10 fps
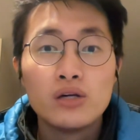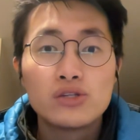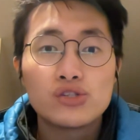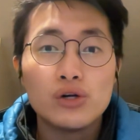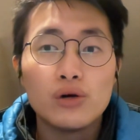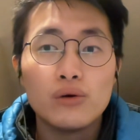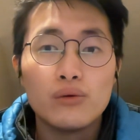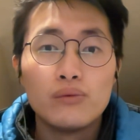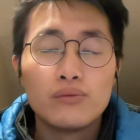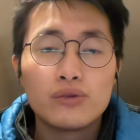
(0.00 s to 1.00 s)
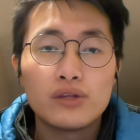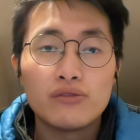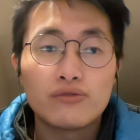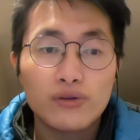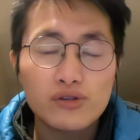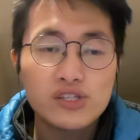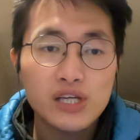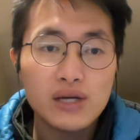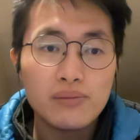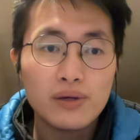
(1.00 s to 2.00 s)
So the first
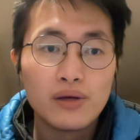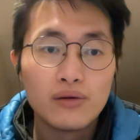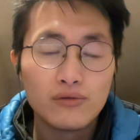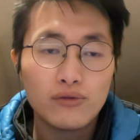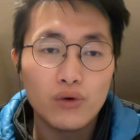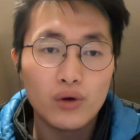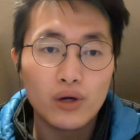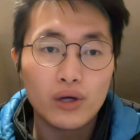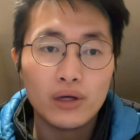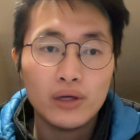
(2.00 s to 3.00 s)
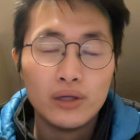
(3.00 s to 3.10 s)
tip for